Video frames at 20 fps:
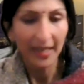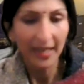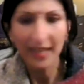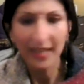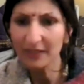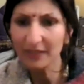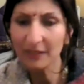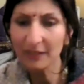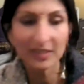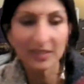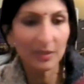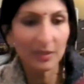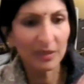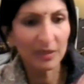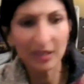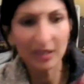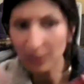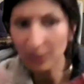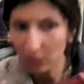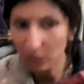even if it's
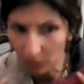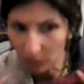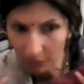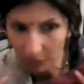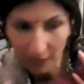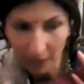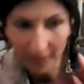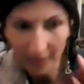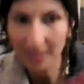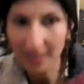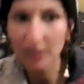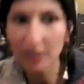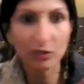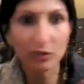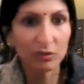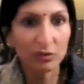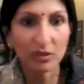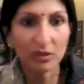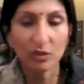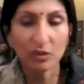something like your
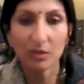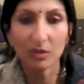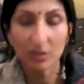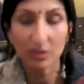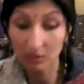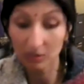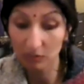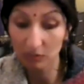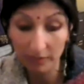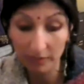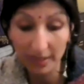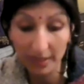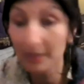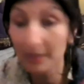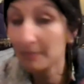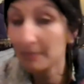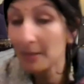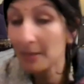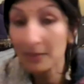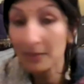financial situation is really,
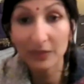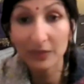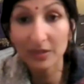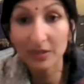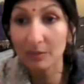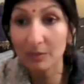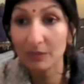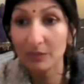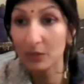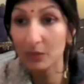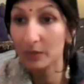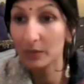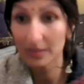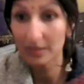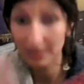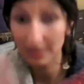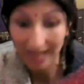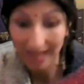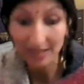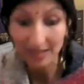maybe for some of you,
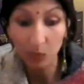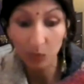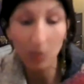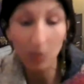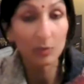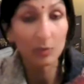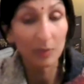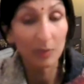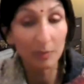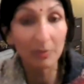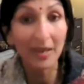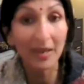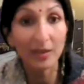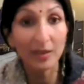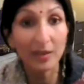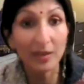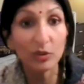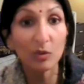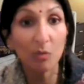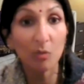that's what's been
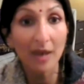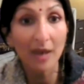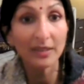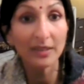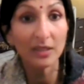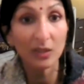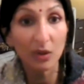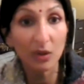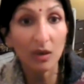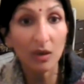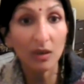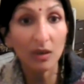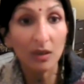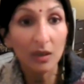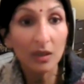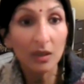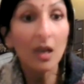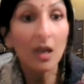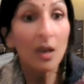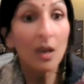playing on your mind a lot.
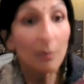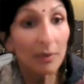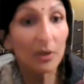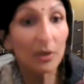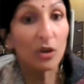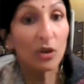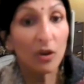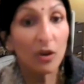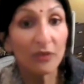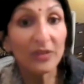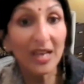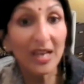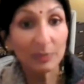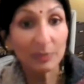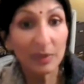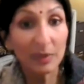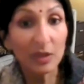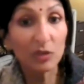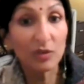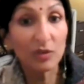But a lot that's
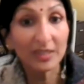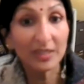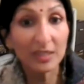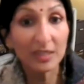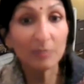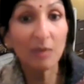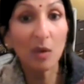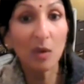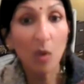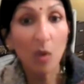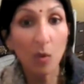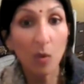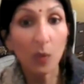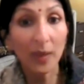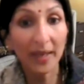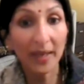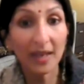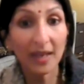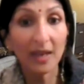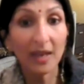been created by what we
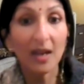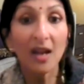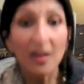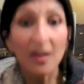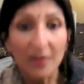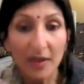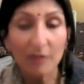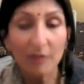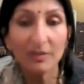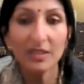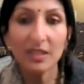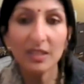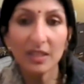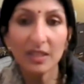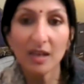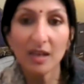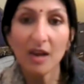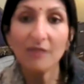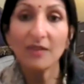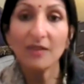hear, there isn't
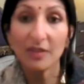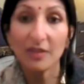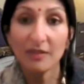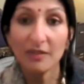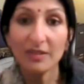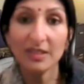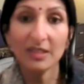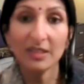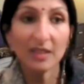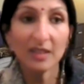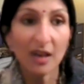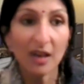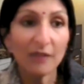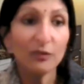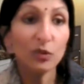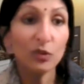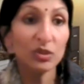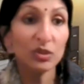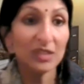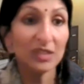enough. Mm-hmm.
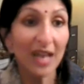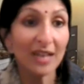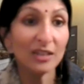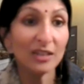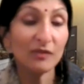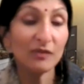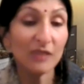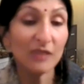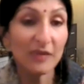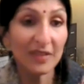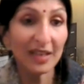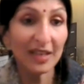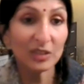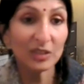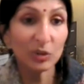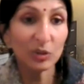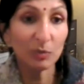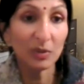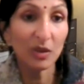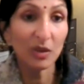Your standard of living has
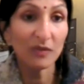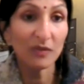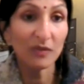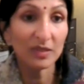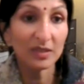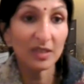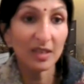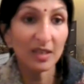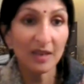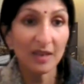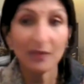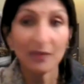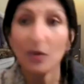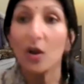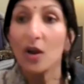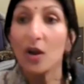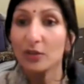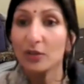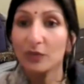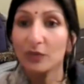to be of a certain level.
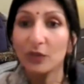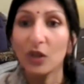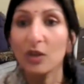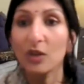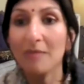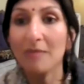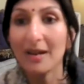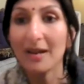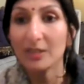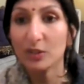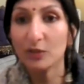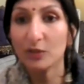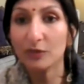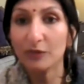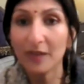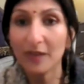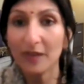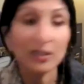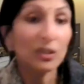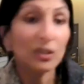You've got to match your
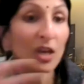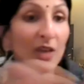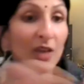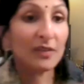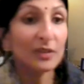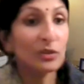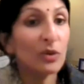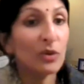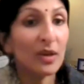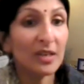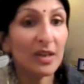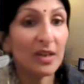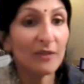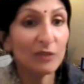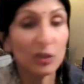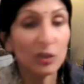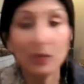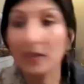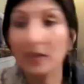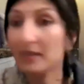friends. There's not enough
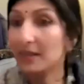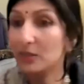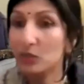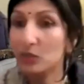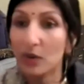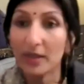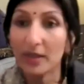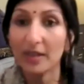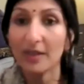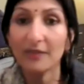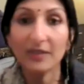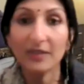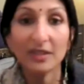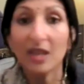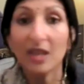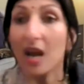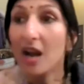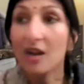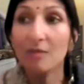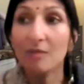to eat. There's not enough this.
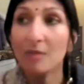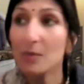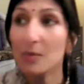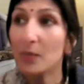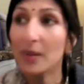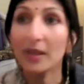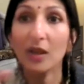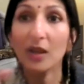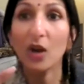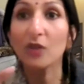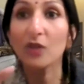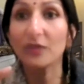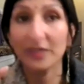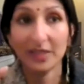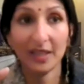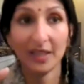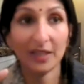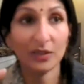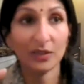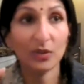I remember when COVID
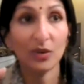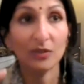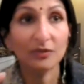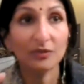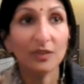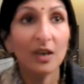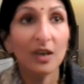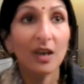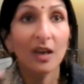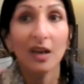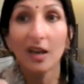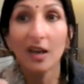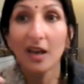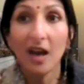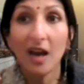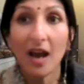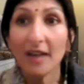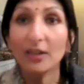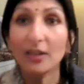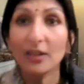kicked off,
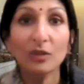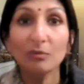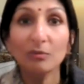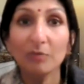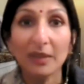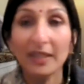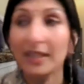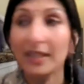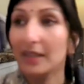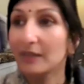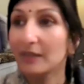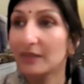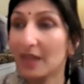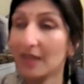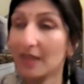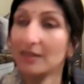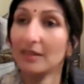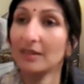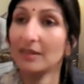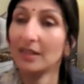I couldn't believe
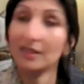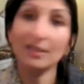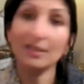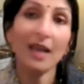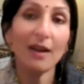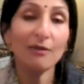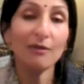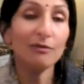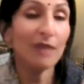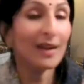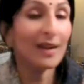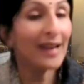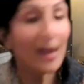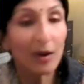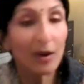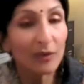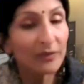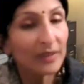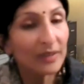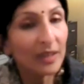that things that ran
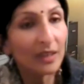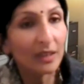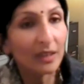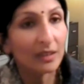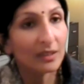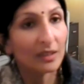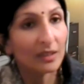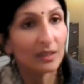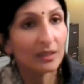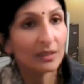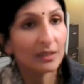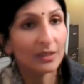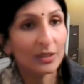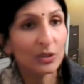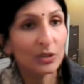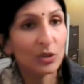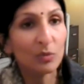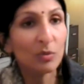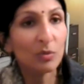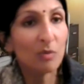out of the
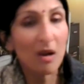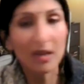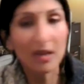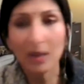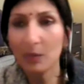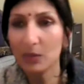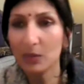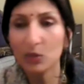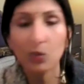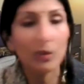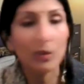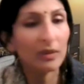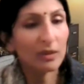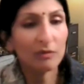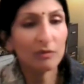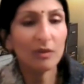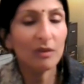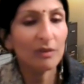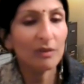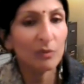supermarket were toilet
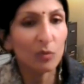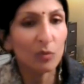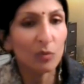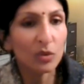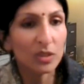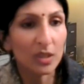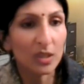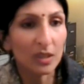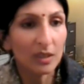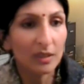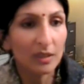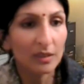roll and water.